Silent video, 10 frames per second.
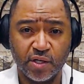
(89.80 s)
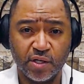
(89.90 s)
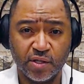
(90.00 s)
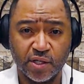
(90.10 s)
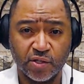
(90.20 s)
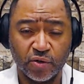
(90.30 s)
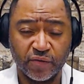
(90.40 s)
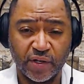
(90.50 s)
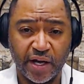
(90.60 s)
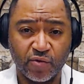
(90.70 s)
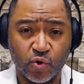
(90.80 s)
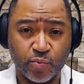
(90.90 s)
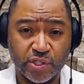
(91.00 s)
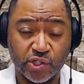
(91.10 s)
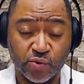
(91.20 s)
that don't even have
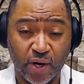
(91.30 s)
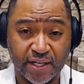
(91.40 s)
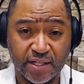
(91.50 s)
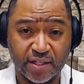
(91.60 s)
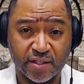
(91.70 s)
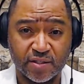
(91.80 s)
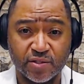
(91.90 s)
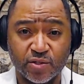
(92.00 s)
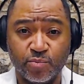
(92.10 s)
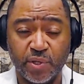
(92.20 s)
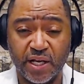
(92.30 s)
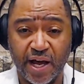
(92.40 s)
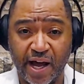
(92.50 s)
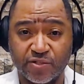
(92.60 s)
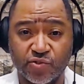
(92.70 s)
OBGYNs,
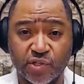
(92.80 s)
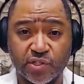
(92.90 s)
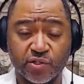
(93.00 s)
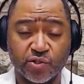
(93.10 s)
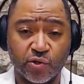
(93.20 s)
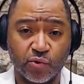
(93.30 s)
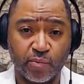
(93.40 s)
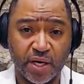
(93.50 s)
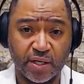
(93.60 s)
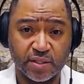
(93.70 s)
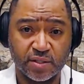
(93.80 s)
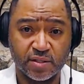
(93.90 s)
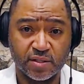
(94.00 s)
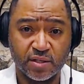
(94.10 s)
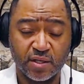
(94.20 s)
pediatrics, internal
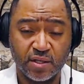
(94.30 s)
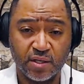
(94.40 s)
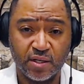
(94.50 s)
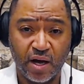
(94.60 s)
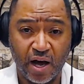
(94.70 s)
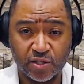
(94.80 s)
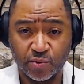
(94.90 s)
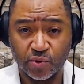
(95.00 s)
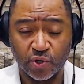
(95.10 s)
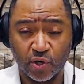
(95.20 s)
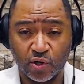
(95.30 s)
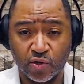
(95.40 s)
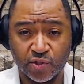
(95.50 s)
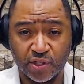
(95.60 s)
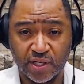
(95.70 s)
medicines. Hospitals are
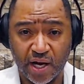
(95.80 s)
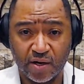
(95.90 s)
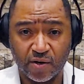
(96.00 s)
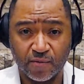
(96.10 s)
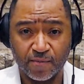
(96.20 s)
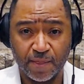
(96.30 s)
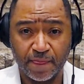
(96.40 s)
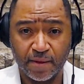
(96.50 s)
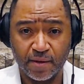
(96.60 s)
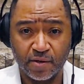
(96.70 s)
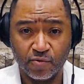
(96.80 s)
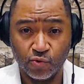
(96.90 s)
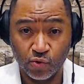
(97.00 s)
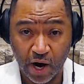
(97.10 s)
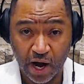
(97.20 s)
closing down.
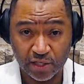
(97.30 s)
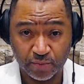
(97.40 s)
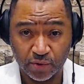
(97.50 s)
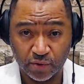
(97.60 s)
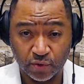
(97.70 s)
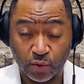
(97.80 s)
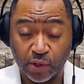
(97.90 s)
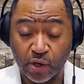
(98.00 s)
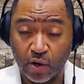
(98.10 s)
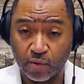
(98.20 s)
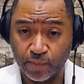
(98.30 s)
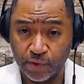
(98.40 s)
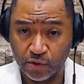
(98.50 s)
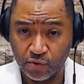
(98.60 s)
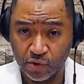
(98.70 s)
Rural hospitals, what we call
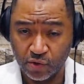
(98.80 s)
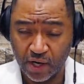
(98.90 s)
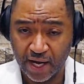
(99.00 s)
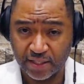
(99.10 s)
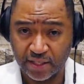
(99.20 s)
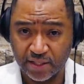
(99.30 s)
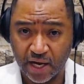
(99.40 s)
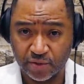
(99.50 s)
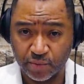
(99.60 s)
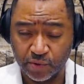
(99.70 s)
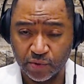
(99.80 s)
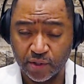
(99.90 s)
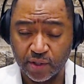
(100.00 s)
critical access hospitals.